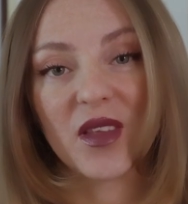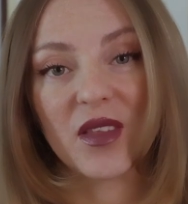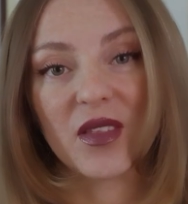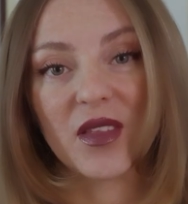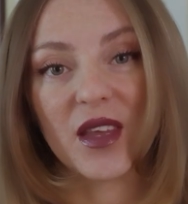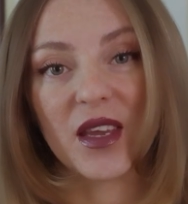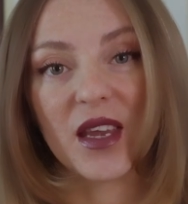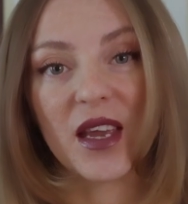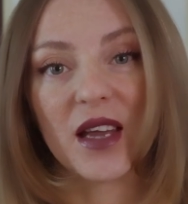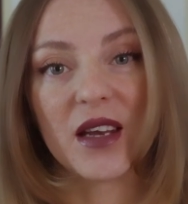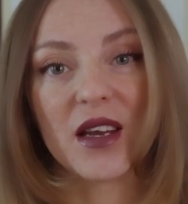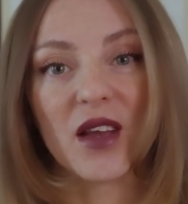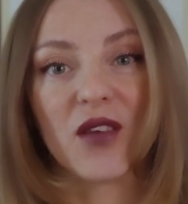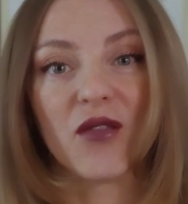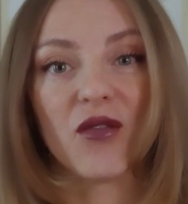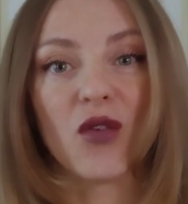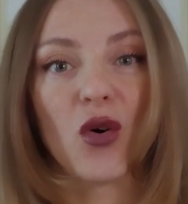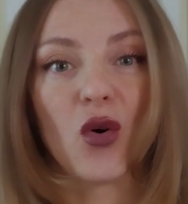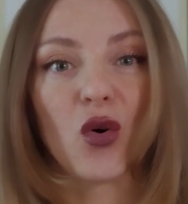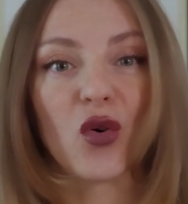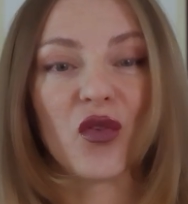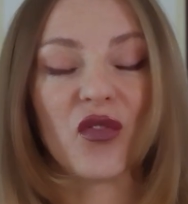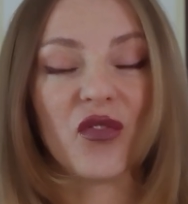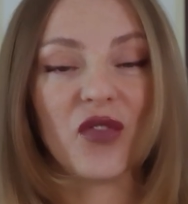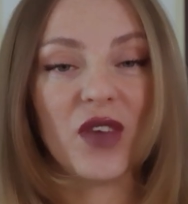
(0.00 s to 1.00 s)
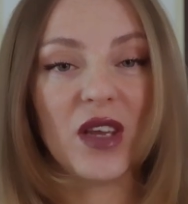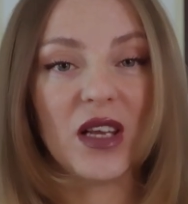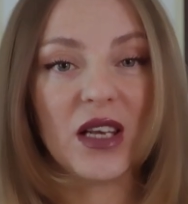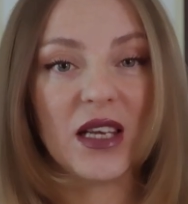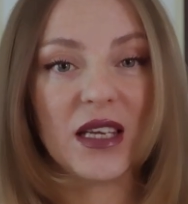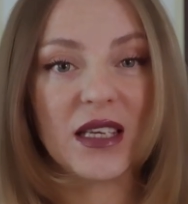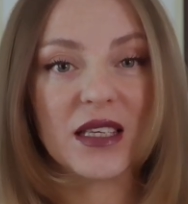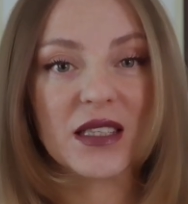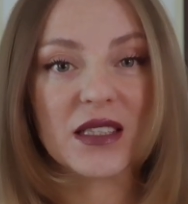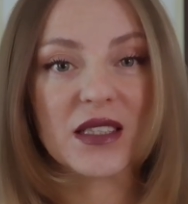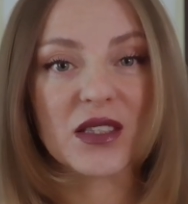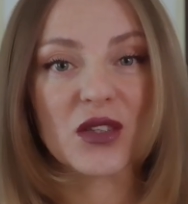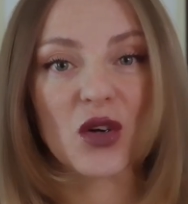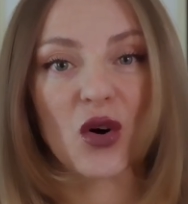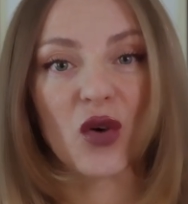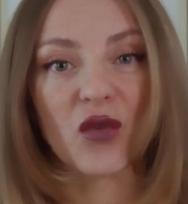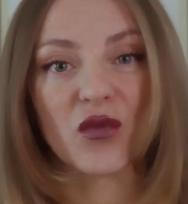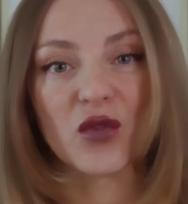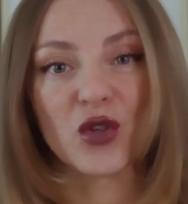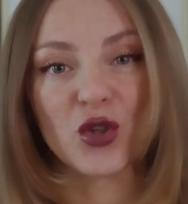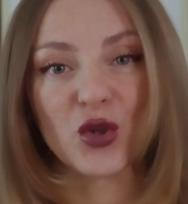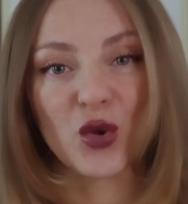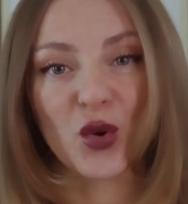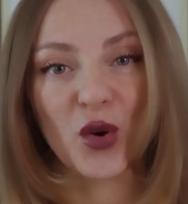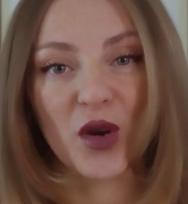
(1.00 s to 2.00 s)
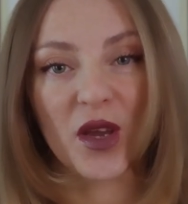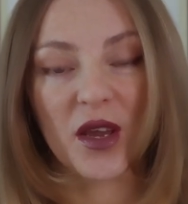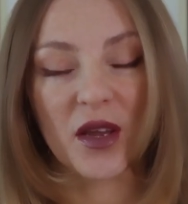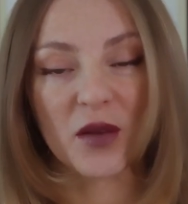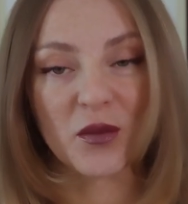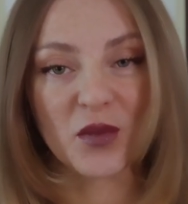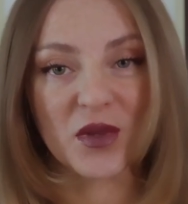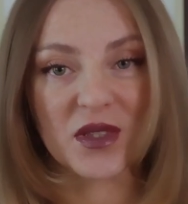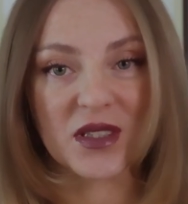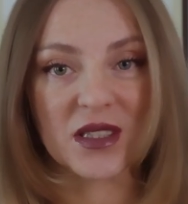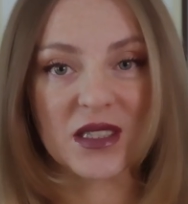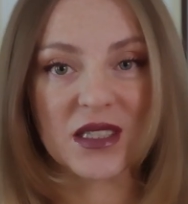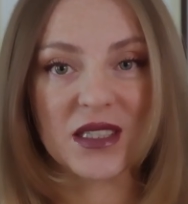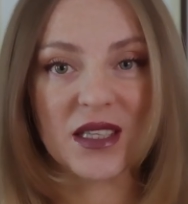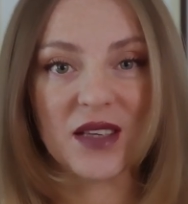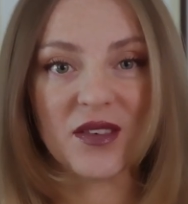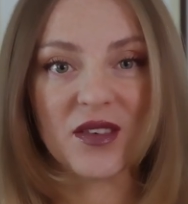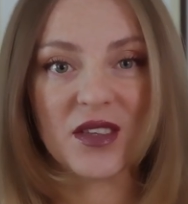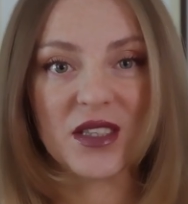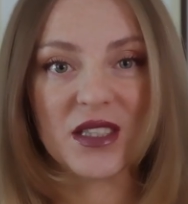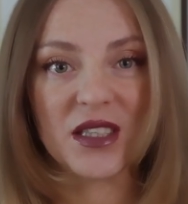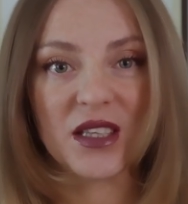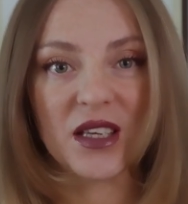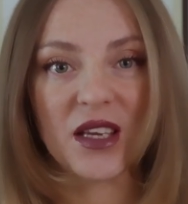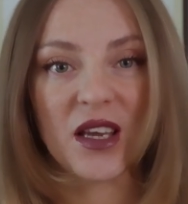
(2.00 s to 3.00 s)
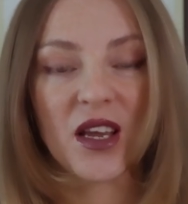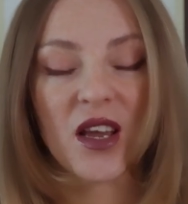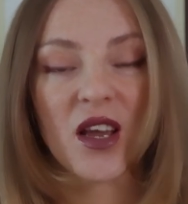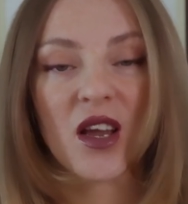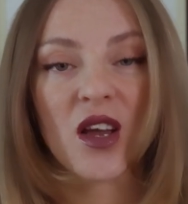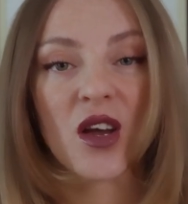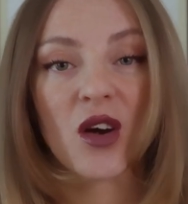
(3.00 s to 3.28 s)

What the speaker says: They can evoke feelings of joy and positivity.